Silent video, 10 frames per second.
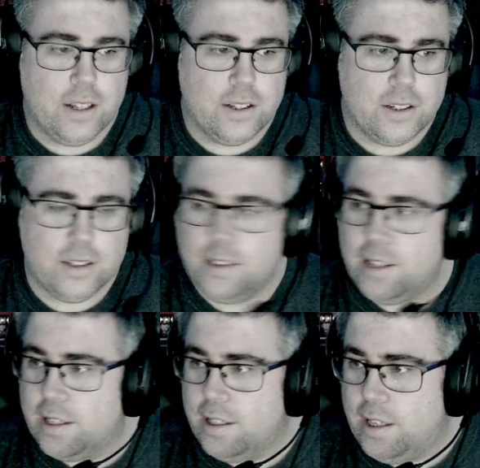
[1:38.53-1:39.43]
is
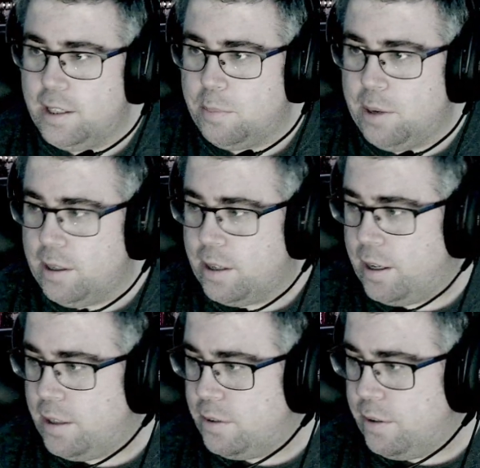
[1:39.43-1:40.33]
second to last
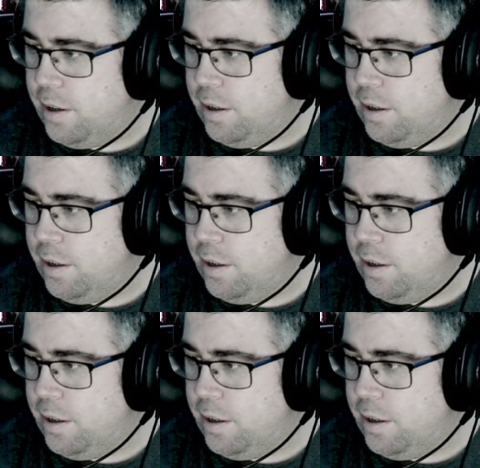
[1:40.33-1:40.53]
podcast, right?